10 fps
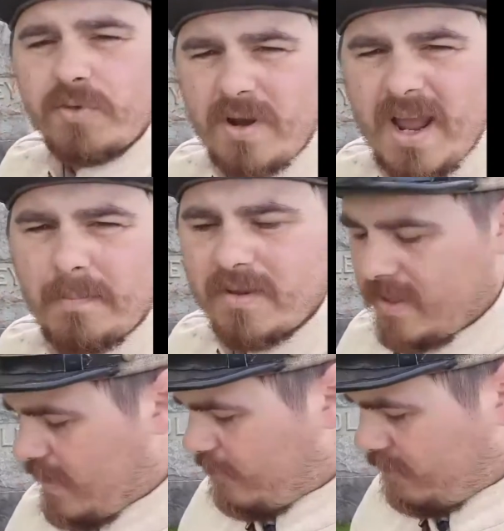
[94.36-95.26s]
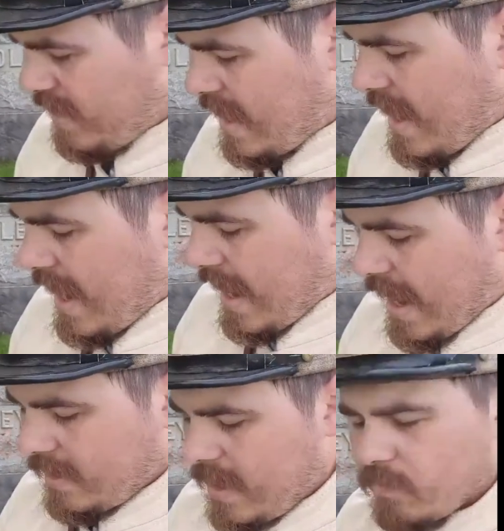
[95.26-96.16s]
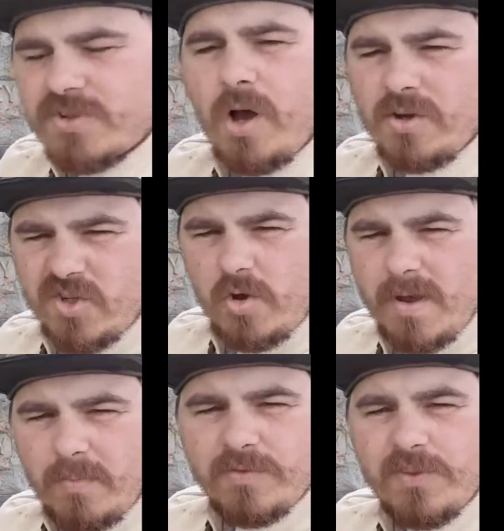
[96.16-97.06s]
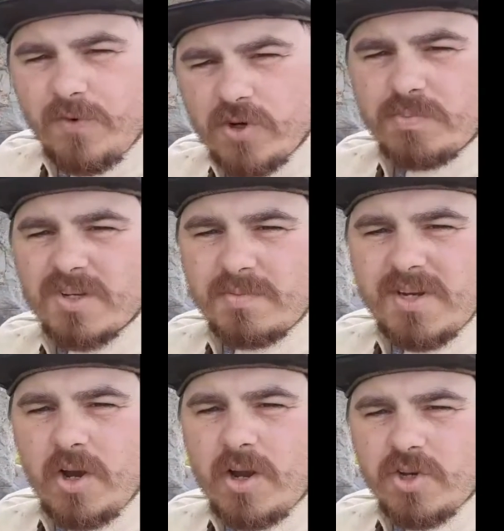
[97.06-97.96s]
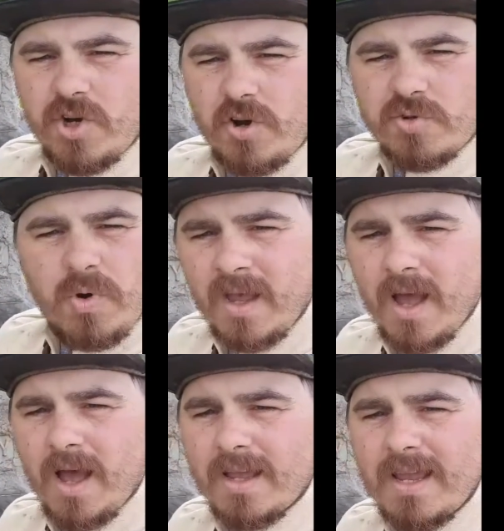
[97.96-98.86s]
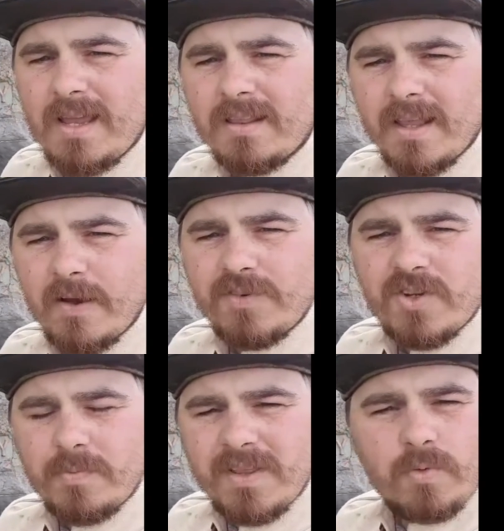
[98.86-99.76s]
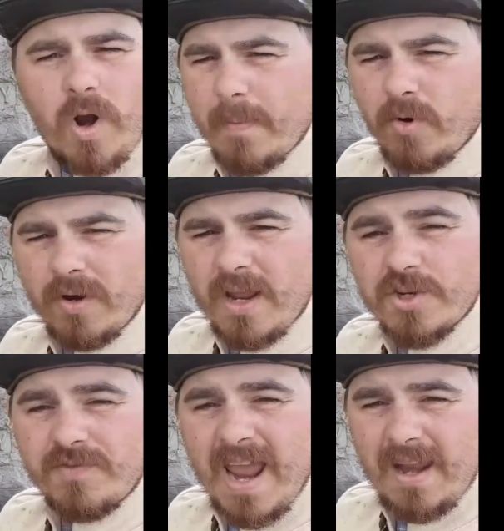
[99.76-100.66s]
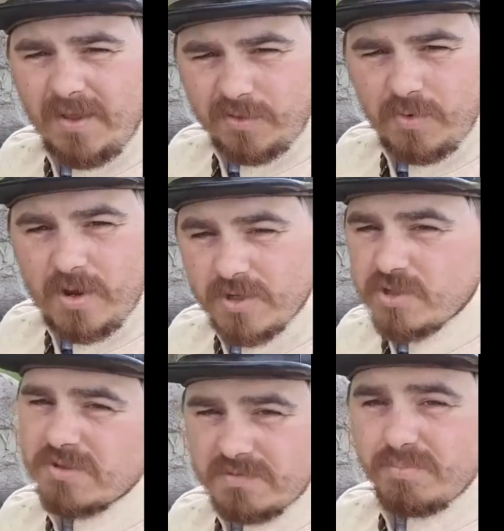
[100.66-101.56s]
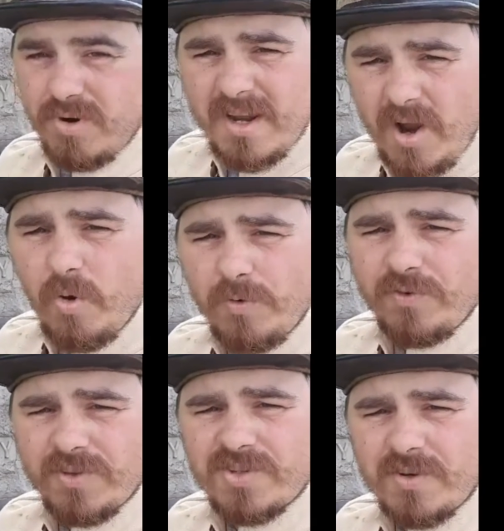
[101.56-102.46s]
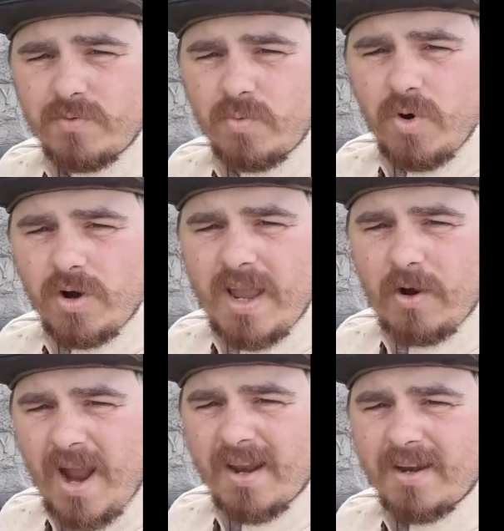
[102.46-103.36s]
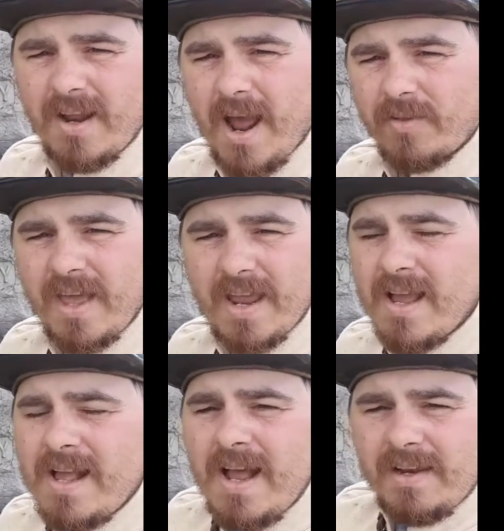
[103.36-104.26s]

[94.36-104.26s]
3, I believe, and he was also a member of the First Presbyterian Church. He lived to be the ripe old age of 83, which was pretty old for the Civil War, granted how they